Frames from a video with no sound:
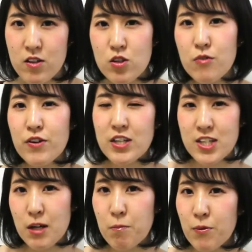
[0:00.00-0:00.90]
So for
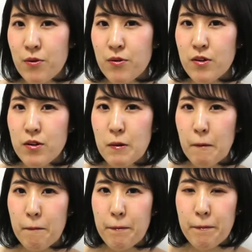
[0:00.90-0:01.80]
example,
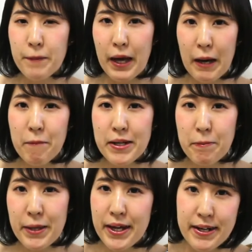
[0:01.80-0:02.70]
how
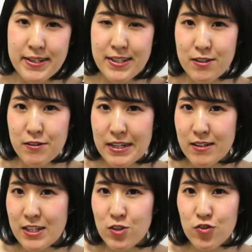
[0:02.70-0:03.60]
many beer did you
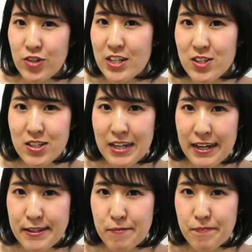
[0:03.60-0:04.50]
did you drink
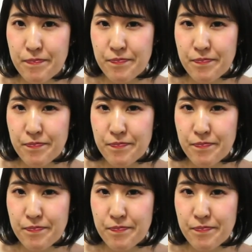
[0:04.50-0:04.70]
today?